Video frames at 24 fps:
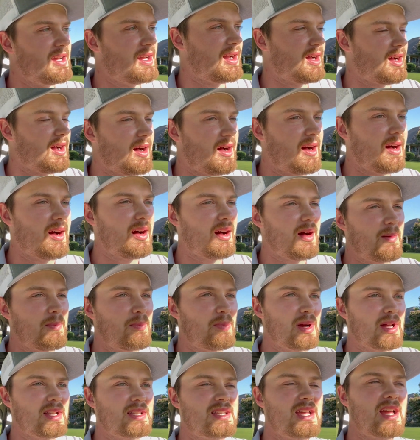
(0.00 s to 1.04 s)
a
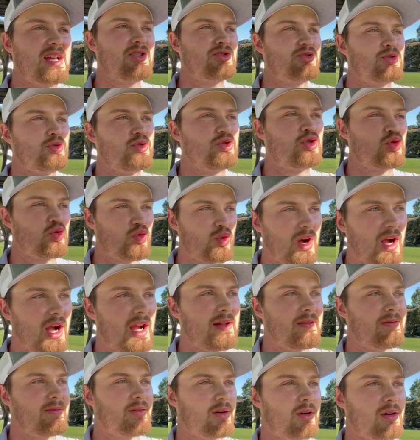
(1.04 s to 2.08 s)
potential
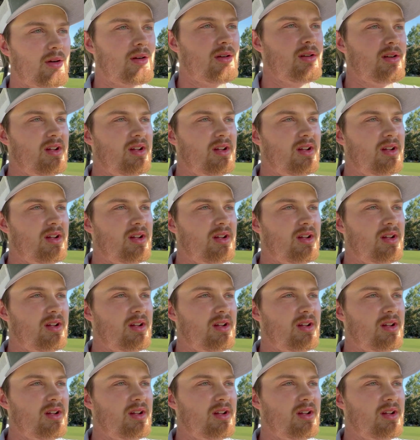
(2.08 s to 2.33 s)
driver